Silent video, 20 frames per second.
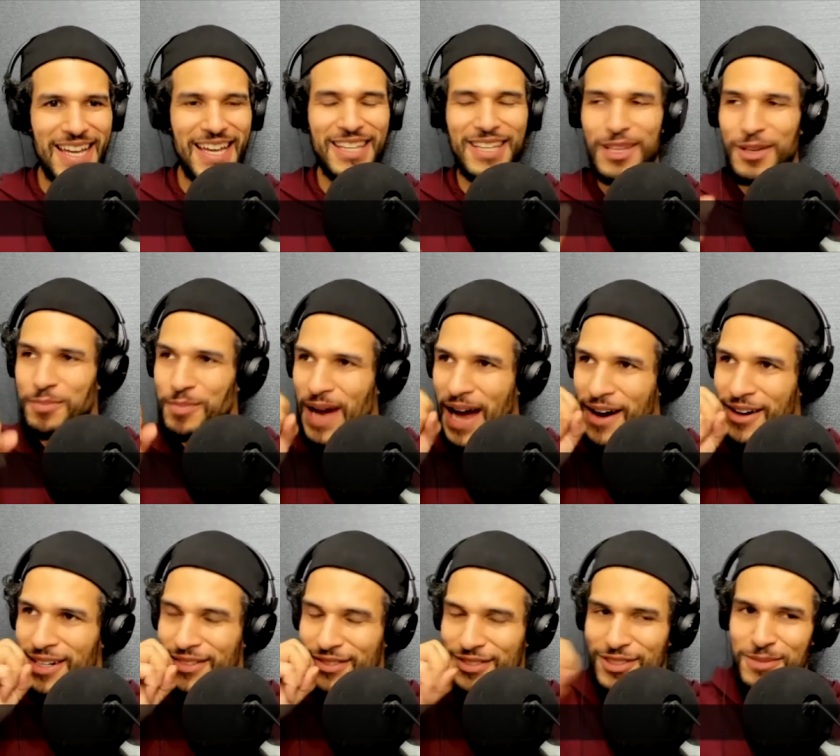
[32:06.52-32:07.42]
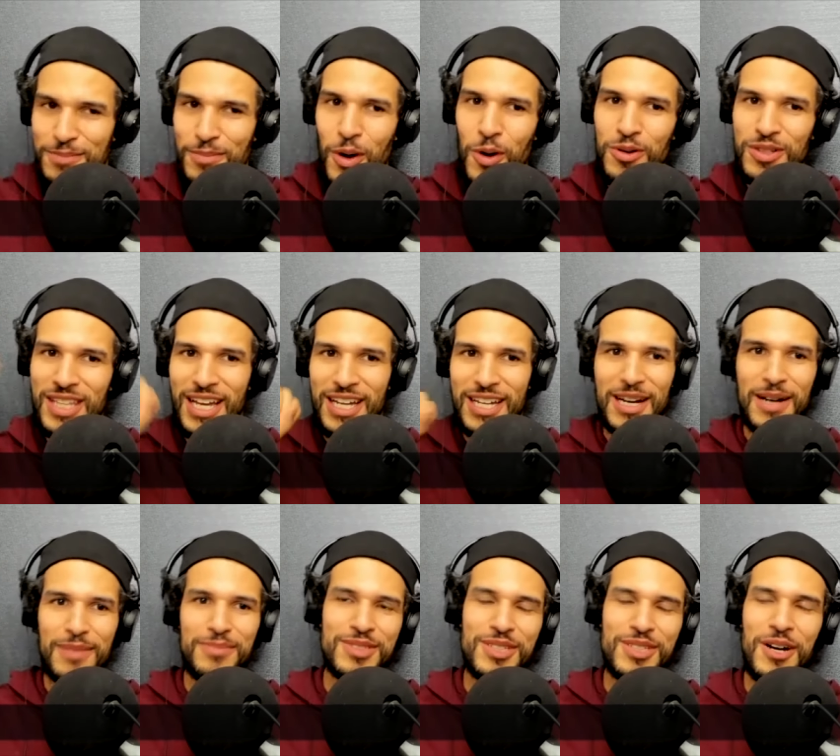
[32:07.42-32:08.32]
the amount of smoke yeah. that
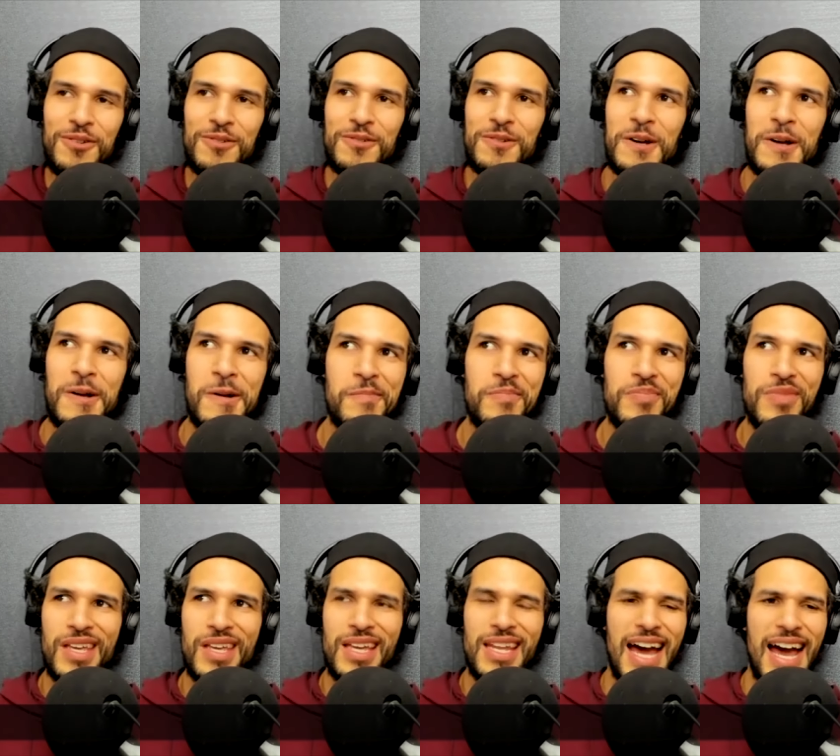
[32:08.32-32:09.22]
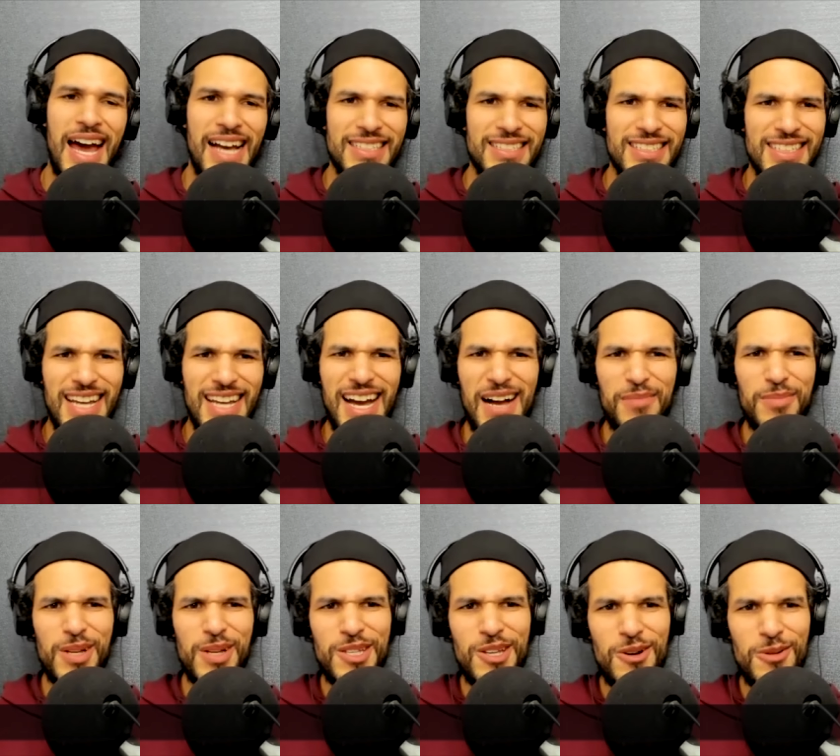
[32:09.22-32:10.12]
comes out. And I asked the guy, I'm
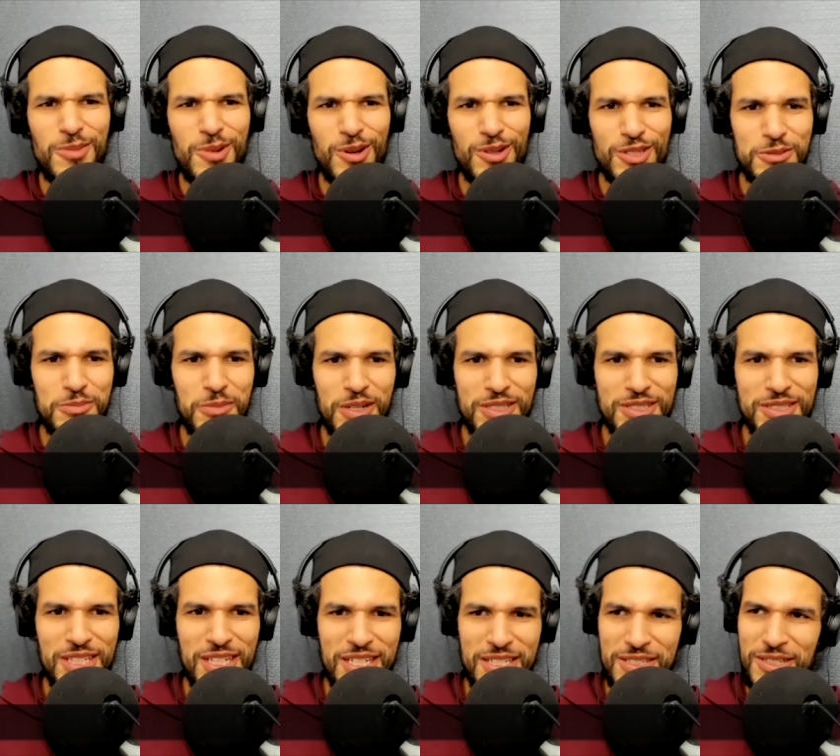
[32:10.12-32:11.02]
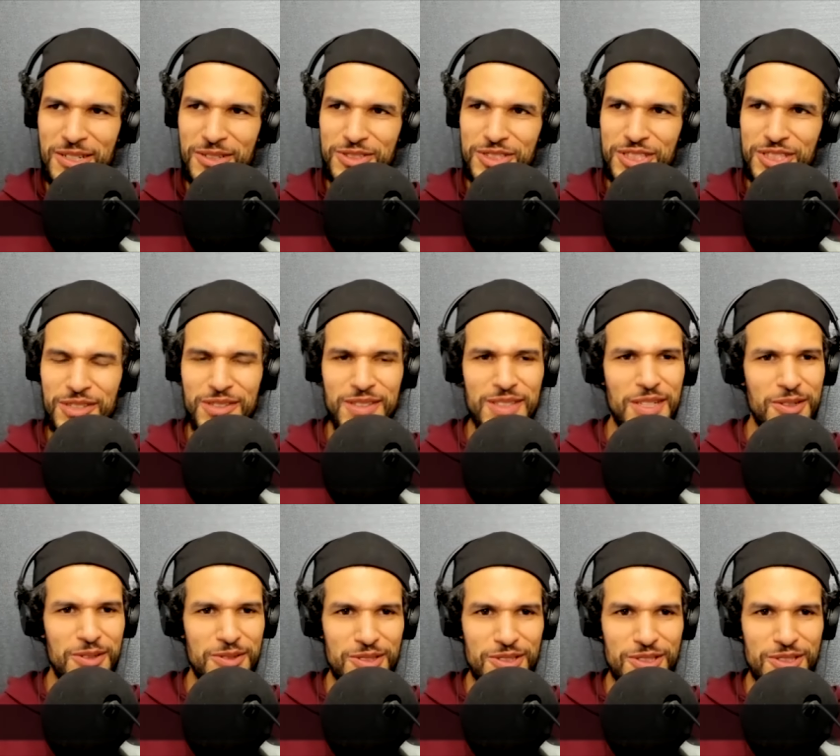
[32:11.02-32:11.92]
like, yo, bro, this smells like, you know,
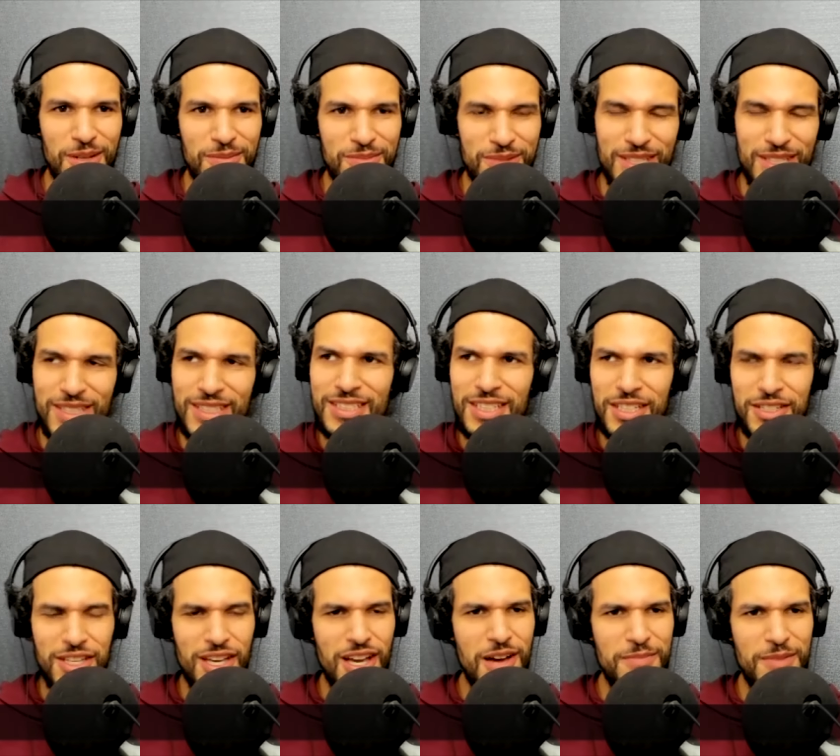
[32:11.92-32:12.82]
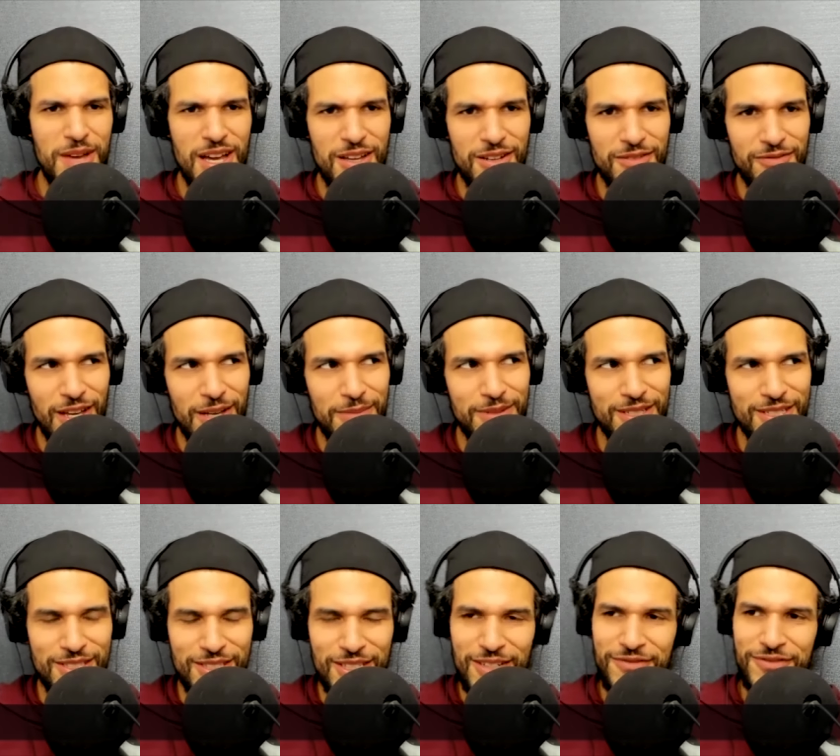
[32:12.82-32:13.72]
Cheerios or something. He's like, yeah, man, vaping
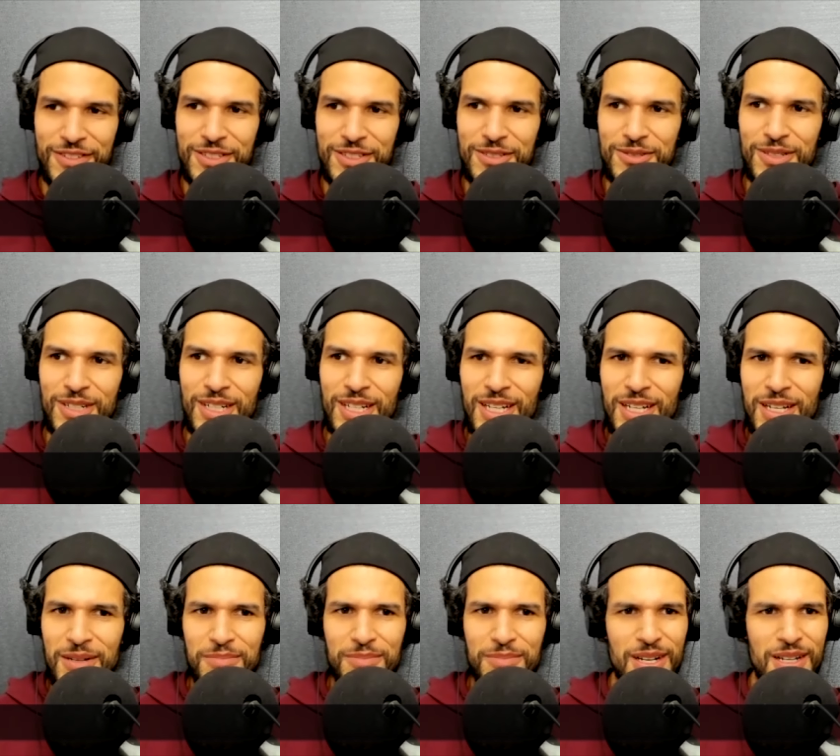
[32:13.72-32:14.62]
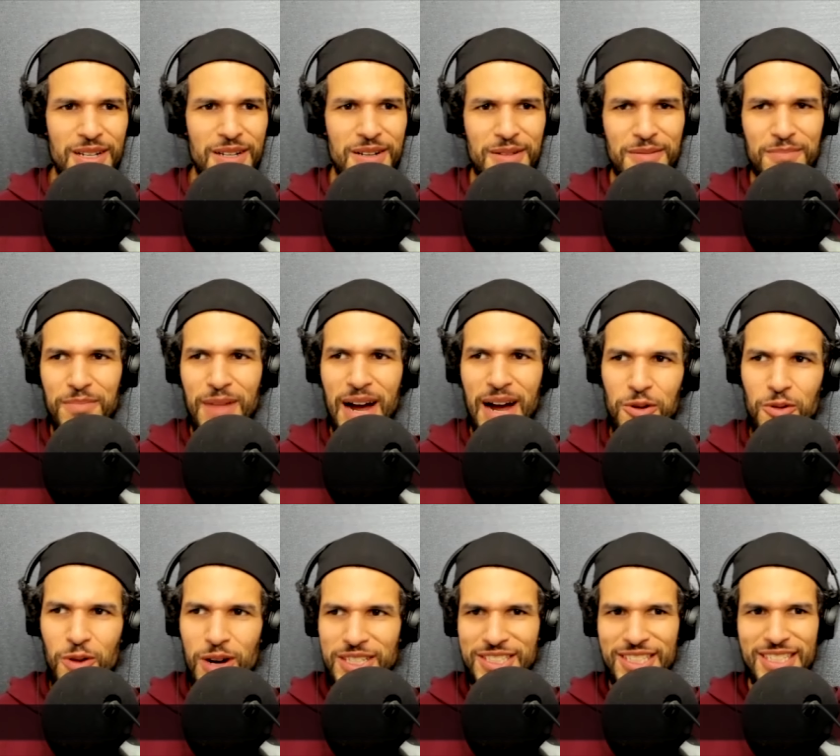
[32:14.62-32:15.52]
is good for you. But my
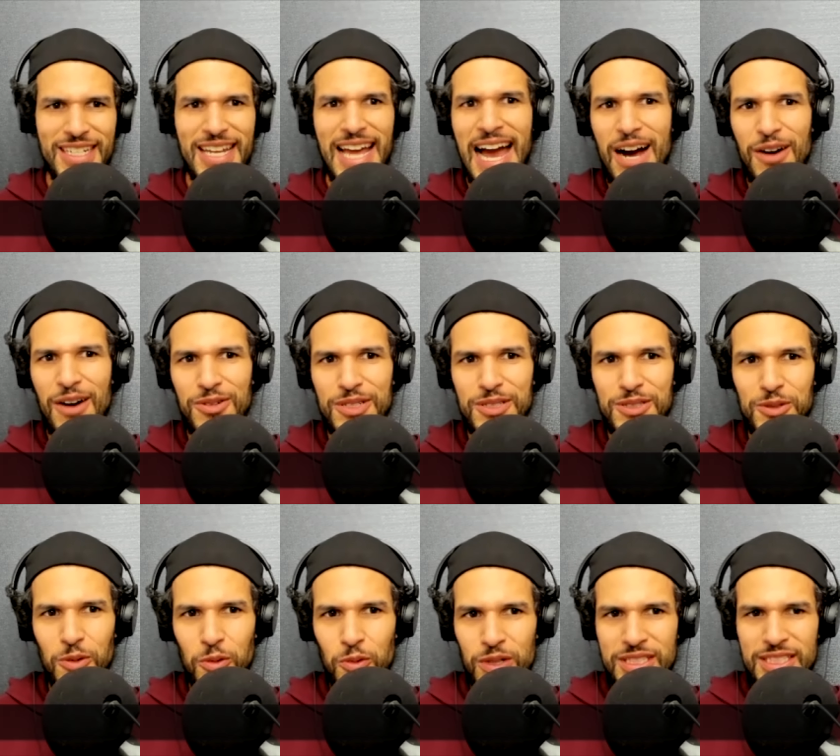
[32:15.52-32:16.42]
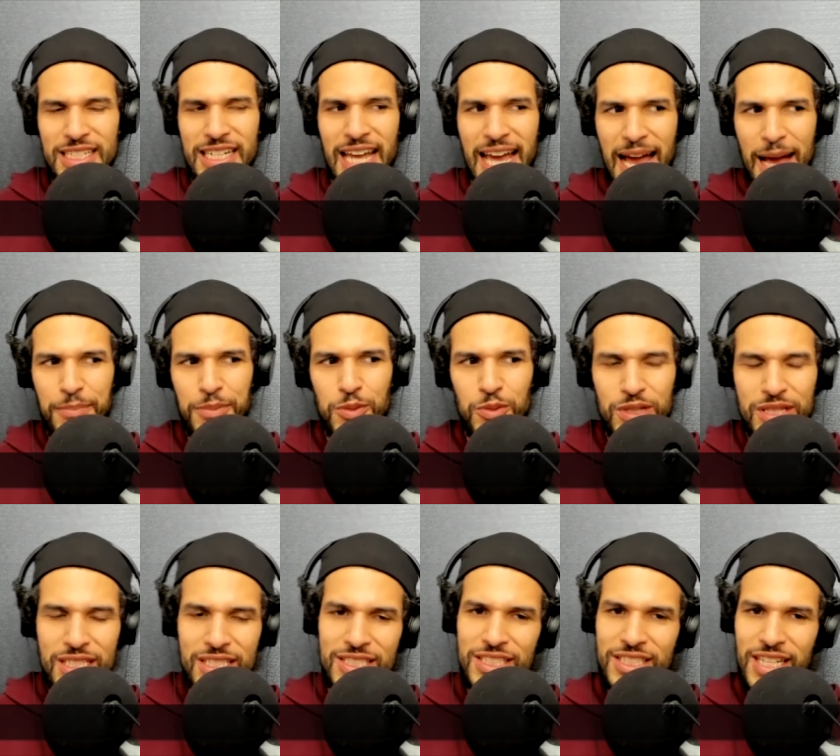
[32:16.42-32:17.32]
question now is what's going to happen with
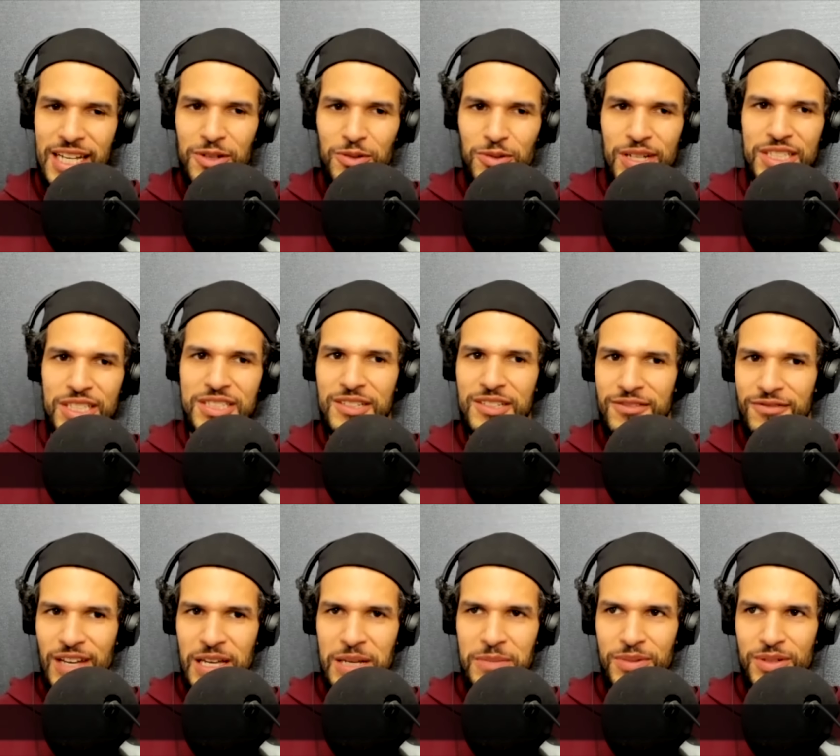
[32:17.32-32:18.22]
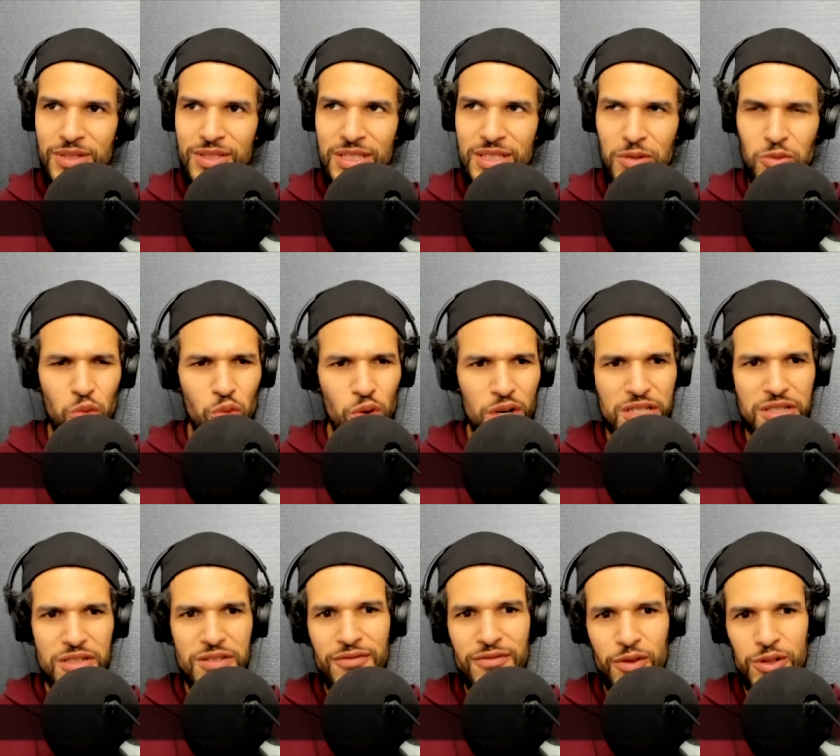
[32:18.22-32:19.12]
this generation of vapors and what do
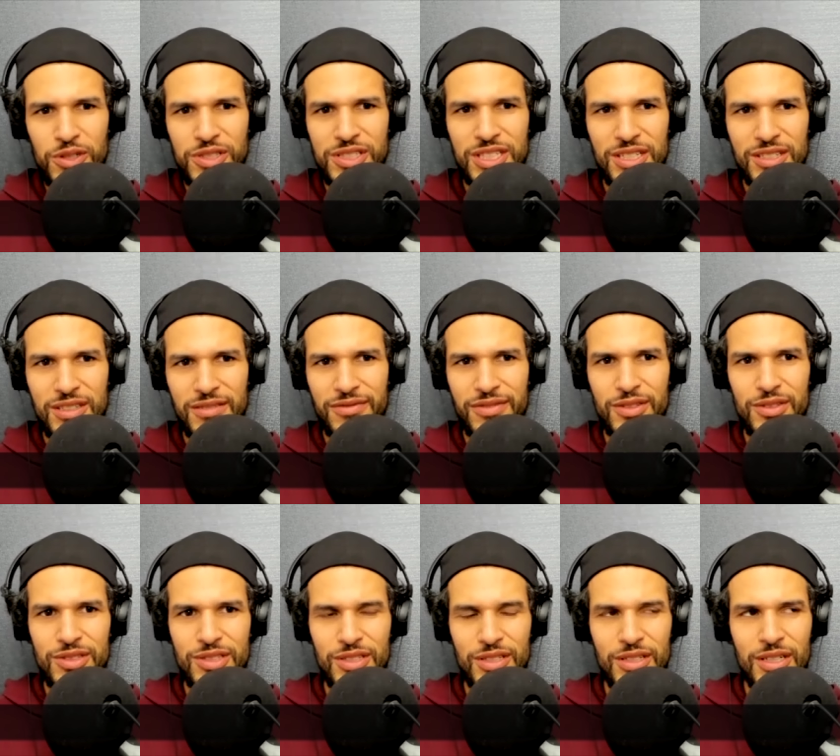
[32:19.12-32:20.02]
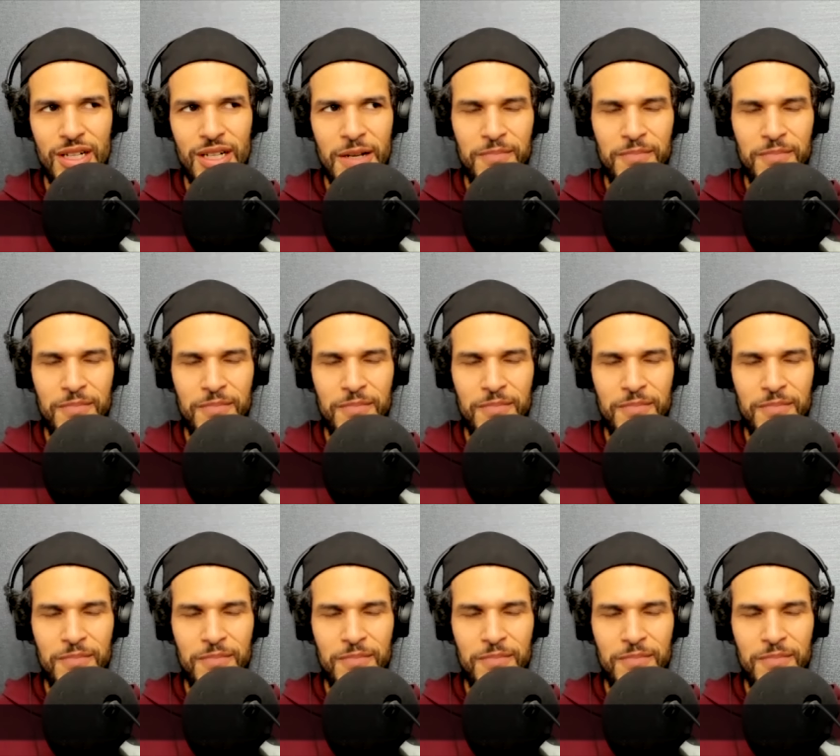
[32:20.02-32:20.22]
you foresee in the future?